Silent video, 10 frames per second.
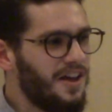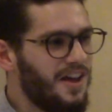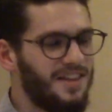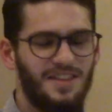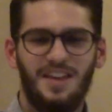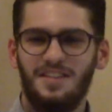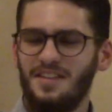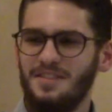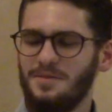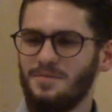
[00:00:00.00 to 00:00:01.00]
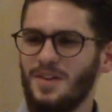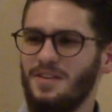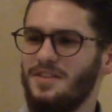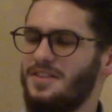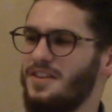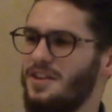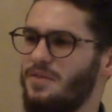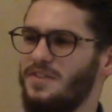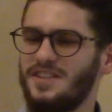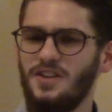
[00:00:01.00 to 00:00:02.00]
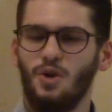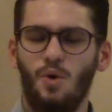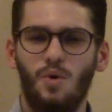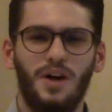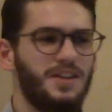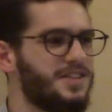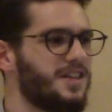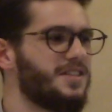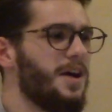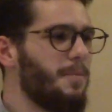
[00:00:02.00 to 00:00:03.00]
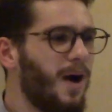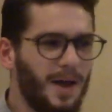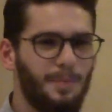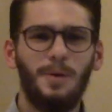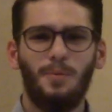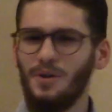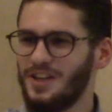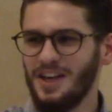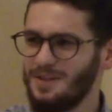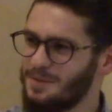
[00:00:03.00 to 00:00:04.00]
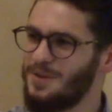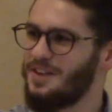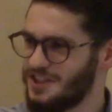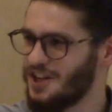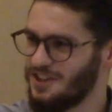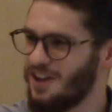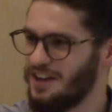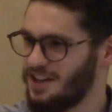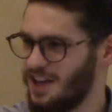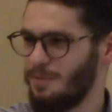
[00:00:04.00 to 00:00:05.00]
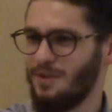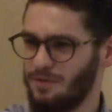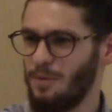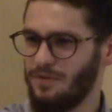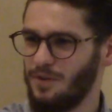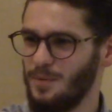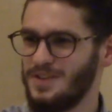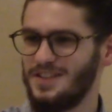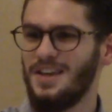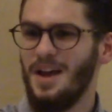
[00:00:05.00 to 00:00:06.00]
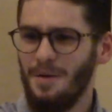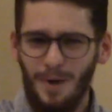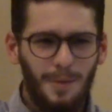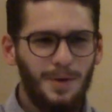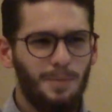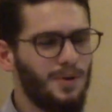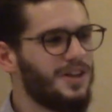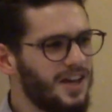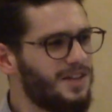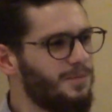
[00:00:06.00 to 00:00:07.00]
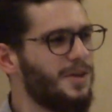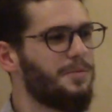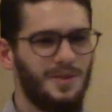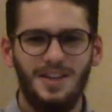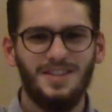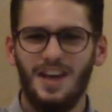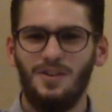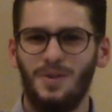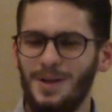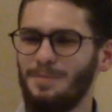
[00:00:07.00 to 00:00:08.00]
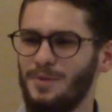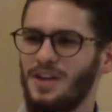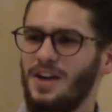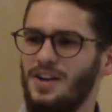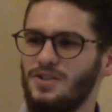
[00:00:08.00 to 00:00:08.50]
And then the Kifl says, who? And he says, my people kicked me, the Shaitan. He came in the form of a human and says, my people kicked me, please, can you help me?